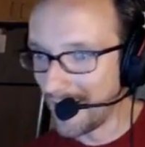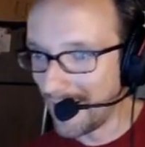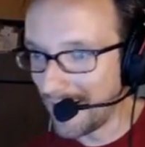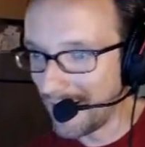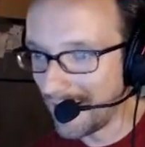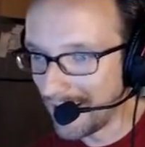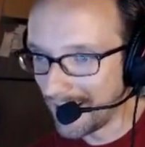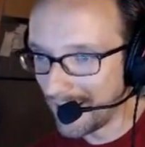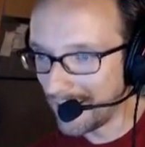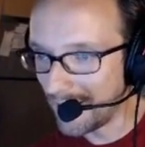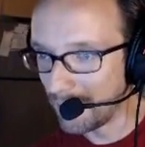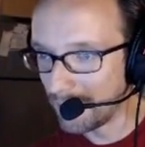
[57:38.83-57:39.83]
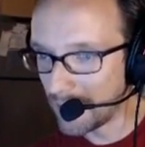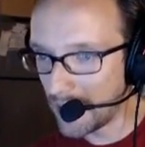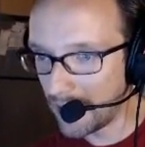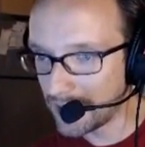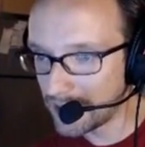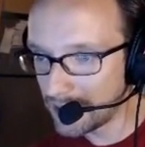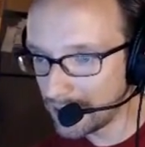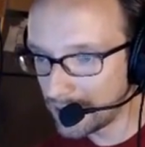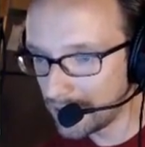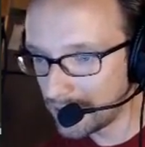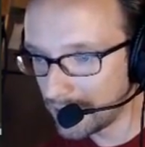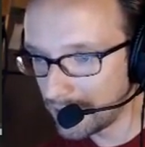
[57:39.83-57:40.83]
Mods.
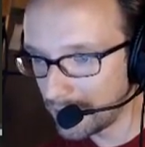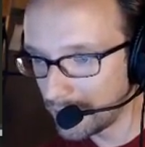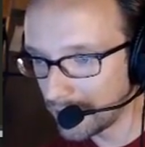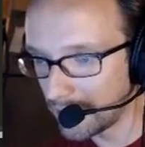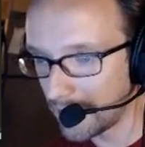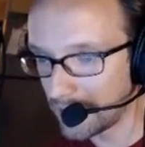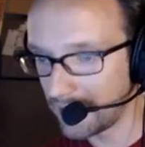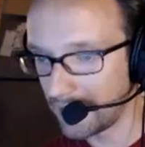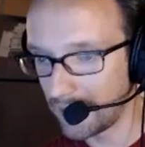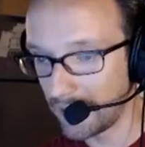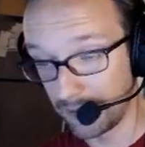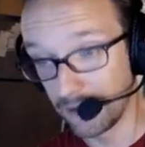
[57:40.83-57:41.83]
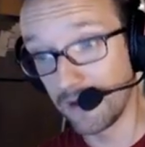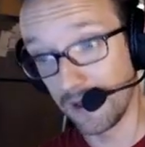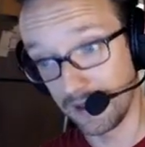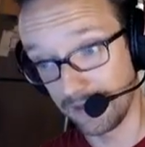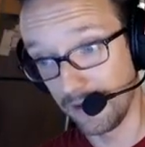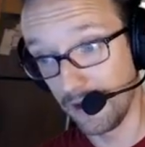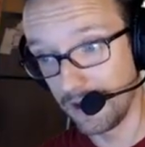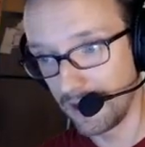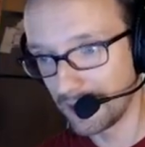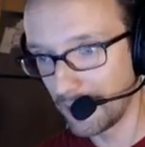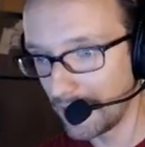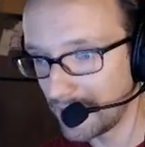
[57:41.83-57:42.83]
Bruno has nice mods. Bruno has very
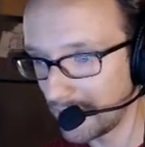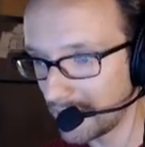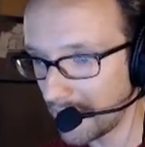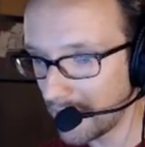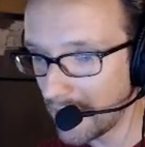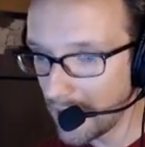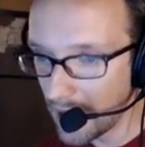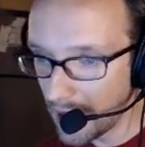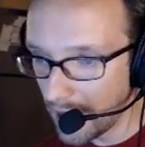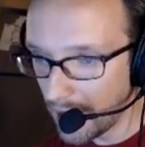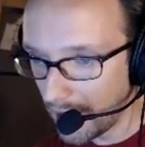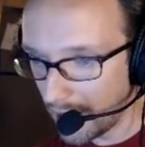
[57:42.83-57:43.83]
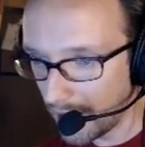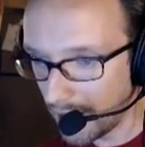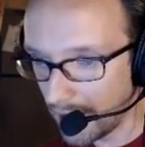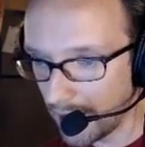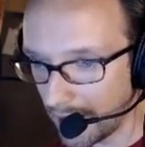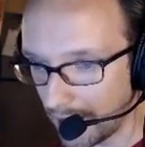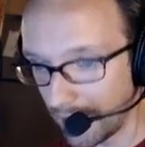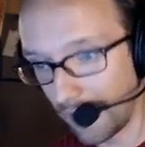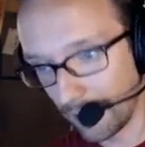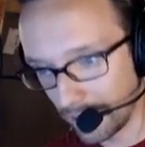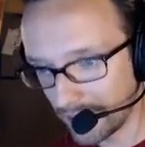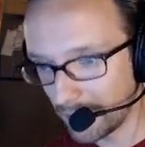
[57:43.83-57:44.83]
nice mods out there. And
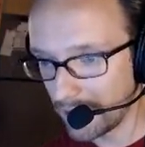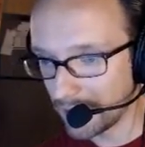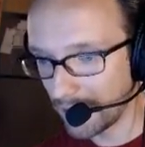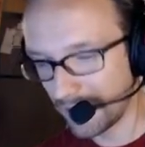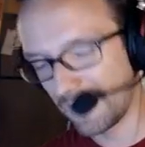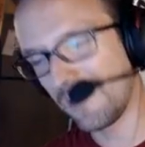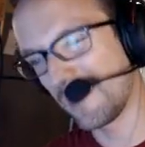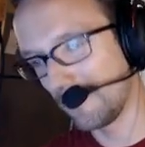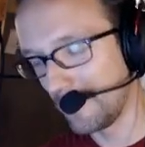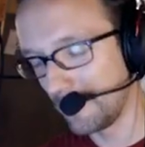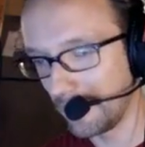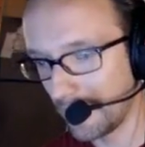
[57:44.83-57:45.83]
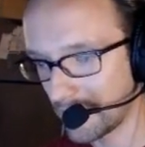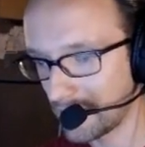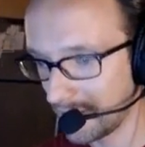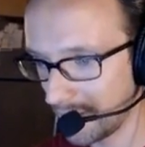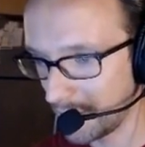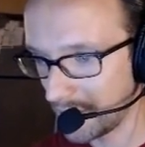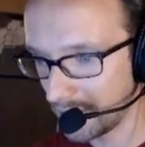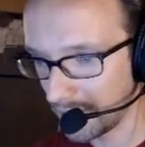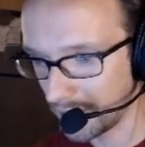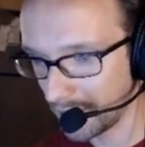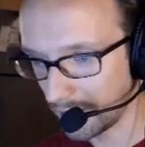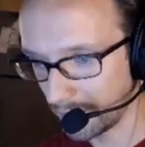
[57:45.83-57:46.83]
Hyrule Simple, of course. Lots of people actually have been
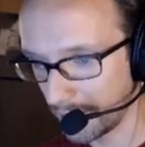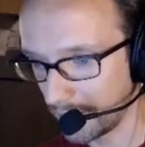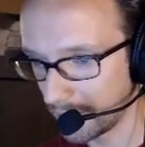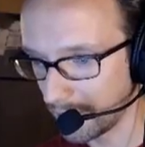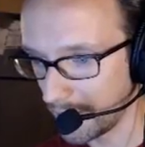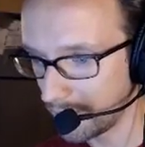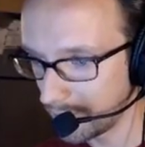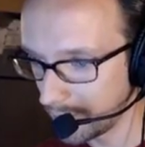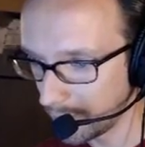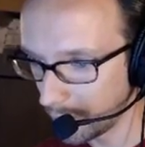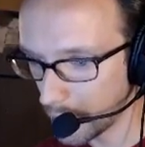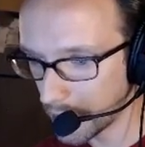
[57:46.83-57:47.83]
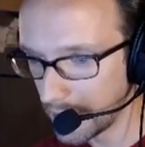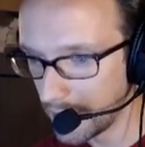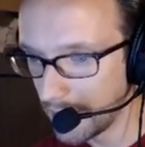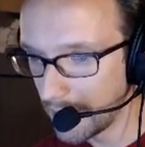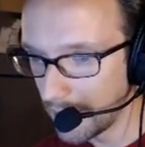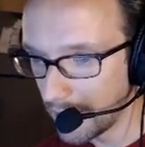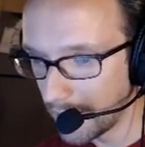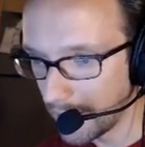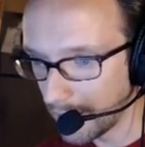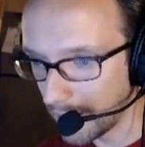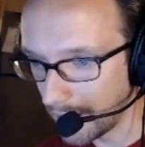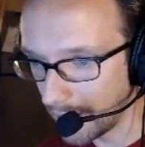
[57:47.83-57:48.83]
doing a lot of really great work.
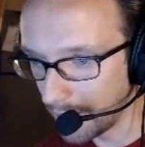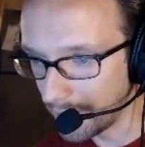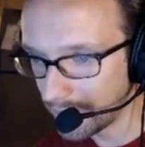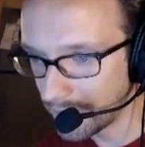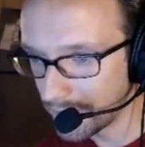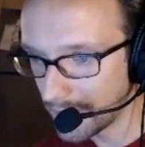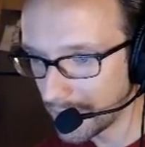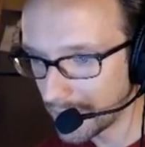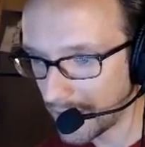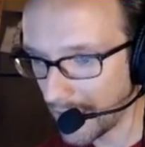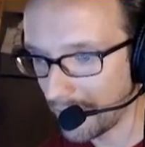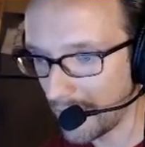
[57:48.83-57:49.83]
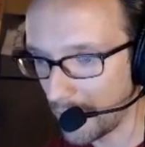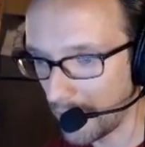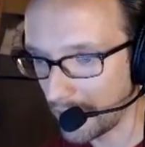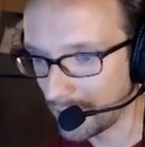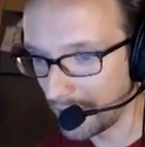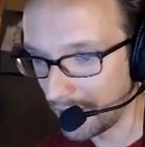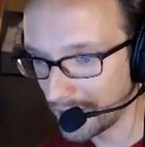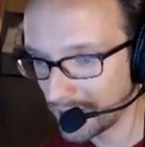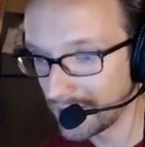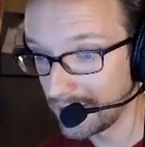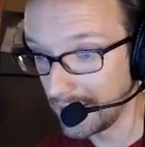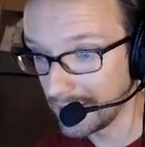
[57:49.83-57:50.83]
Cafe mod is
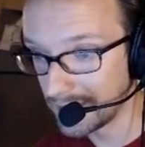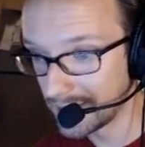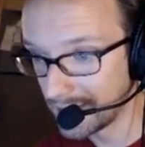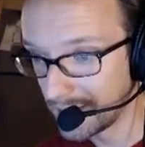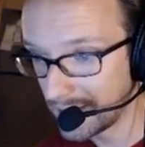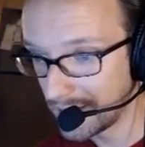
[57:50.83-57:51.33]
boss. Yes.